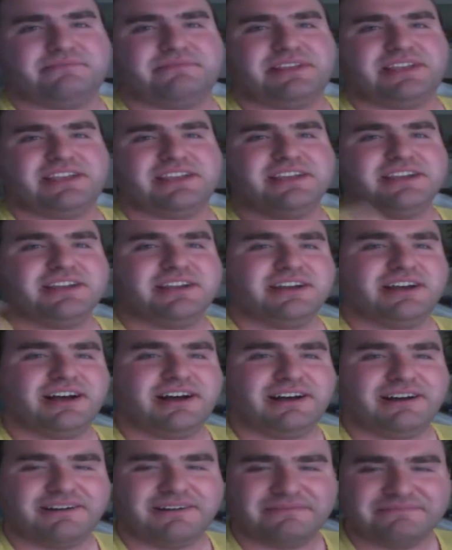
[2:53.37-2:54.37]
gonna be
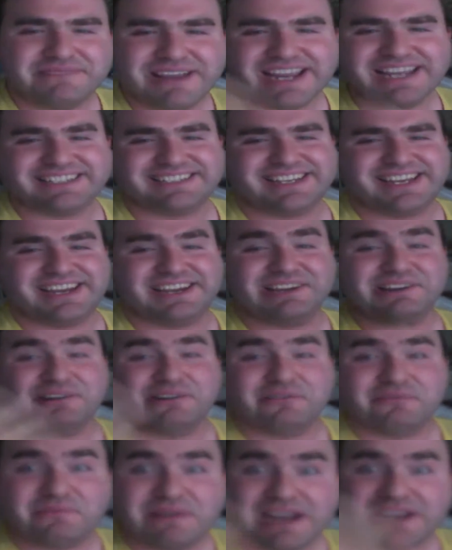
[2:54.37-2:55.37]
amazing
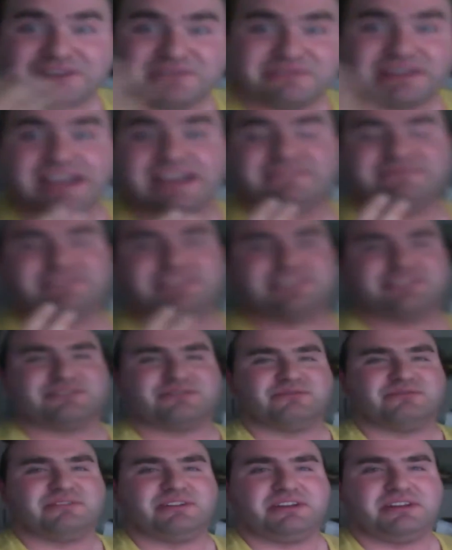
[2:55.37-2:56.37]
when you have
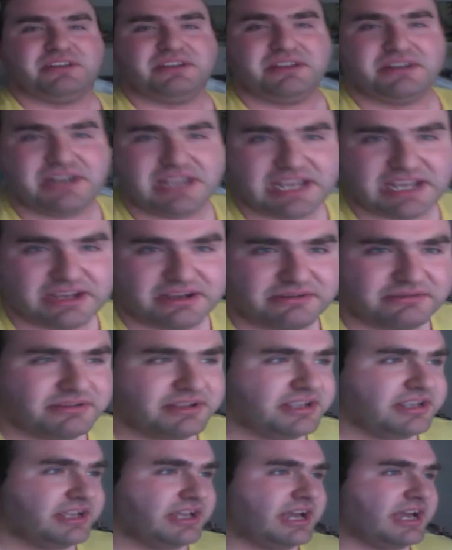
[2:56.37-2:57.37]
Discord in it.
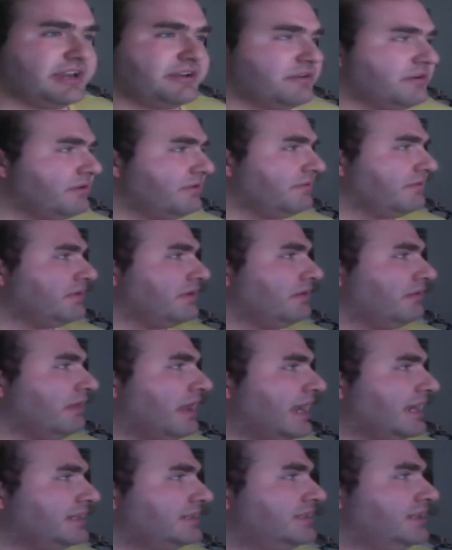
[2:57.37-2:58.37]
Now, I know the
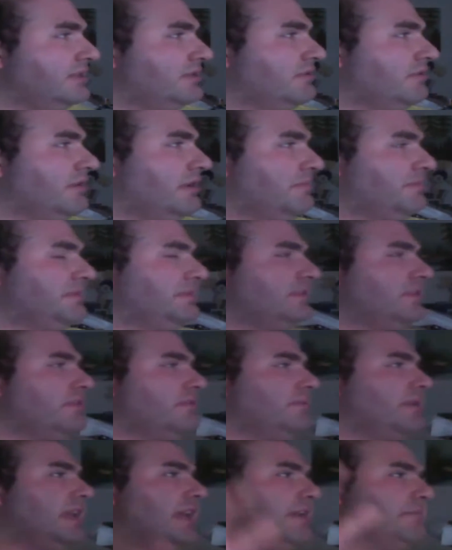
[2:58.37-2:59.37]
last Discord
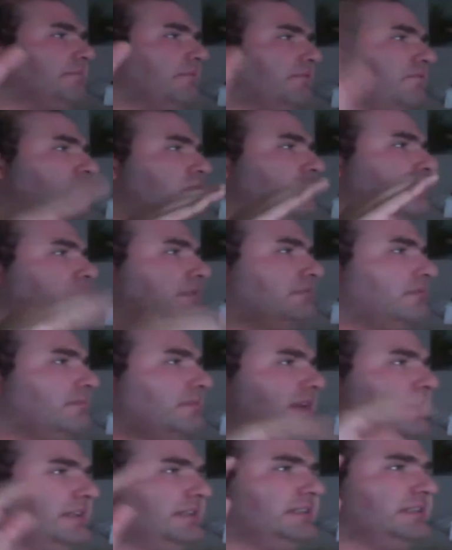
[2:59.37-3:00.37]
episode we had before this
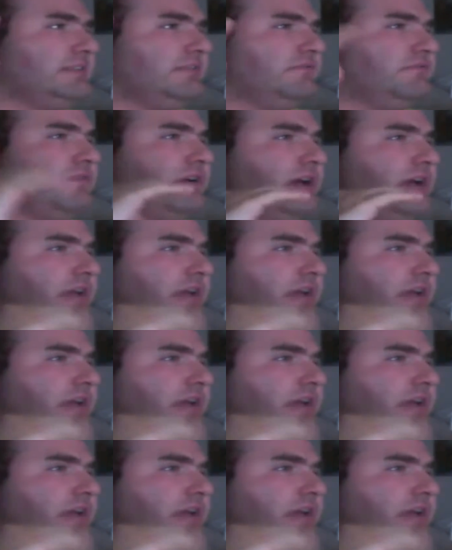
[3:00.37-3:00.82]
one back in Season